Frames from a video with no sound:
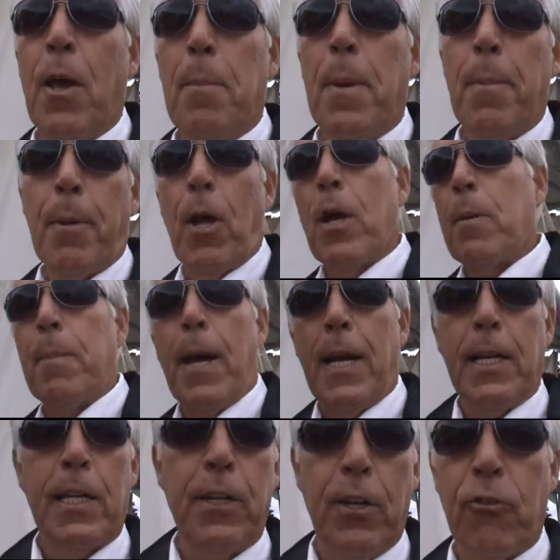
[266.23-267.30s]
people
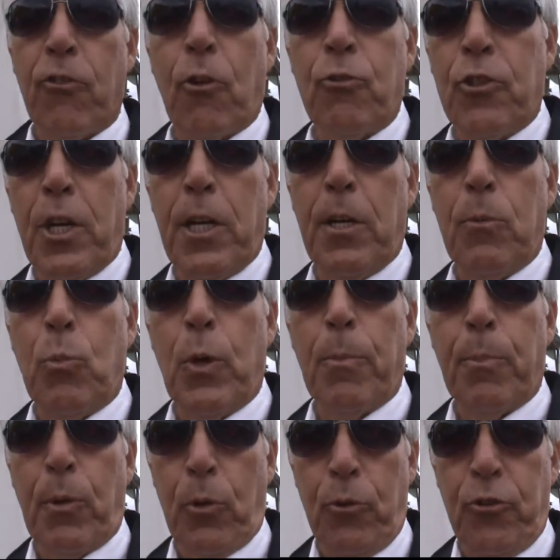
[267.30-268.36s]
automatically associate it with
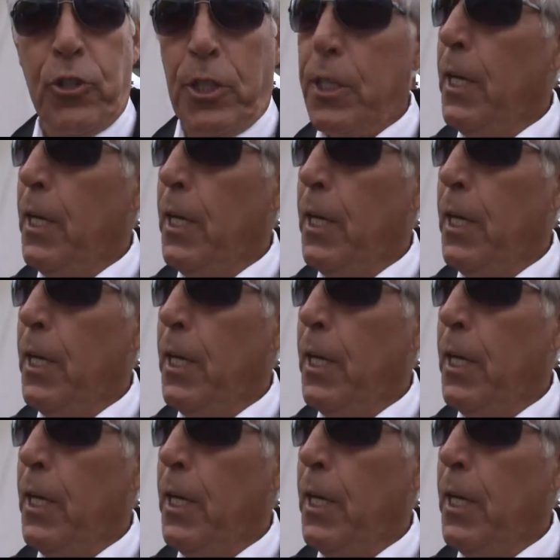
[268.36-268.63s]
pollution.